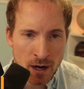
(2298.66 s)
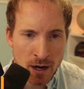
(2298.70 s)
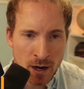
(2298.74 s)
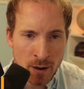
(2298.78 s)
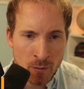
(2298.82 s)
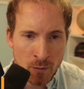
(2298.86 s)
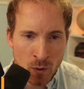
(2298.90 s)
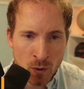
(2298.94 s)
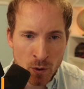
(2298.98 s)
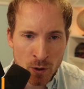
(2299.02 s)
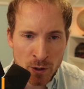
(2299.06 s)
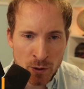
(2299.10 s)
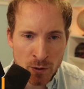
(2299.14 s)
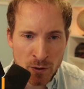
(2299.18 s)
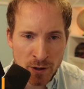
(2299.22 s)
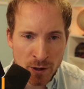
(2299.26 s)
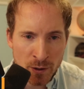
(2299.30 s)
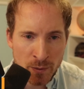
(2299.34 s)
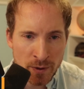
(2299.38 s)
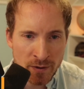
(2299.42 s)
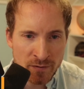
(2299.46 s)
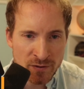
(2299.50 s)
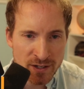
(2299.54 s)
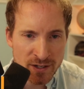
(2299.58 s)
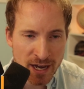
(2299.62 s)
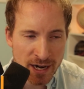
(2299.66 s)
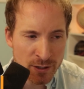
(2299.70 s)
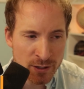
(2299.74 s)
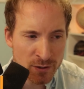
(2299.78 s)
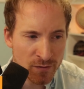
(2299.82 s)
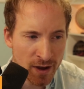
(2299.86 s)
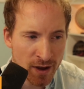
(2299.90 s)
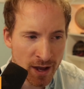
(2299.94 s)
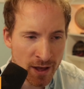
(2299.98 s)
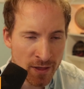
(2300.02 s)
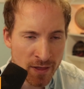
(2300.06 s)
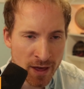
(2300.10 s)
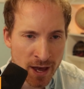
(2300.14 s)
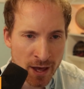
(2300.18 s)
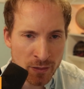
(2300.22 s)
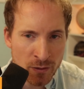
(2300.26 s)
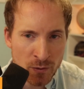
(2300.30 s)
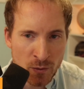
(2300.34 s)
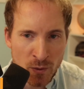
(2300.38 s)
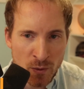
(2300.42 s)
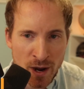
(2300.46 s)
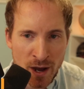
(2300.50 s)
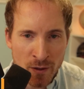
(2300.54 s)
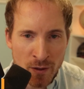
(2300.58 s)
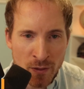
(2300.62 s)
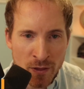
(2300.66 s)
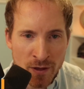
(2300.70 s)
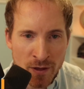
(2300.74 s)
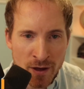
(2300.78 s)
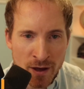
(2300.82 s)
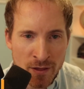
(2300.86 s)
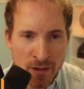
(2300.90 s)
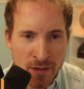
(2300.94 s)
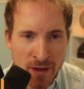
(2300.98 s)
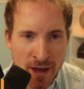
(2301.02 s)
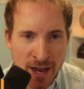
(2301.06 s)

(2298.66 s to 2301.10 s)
do you think we've satisfied that throughout the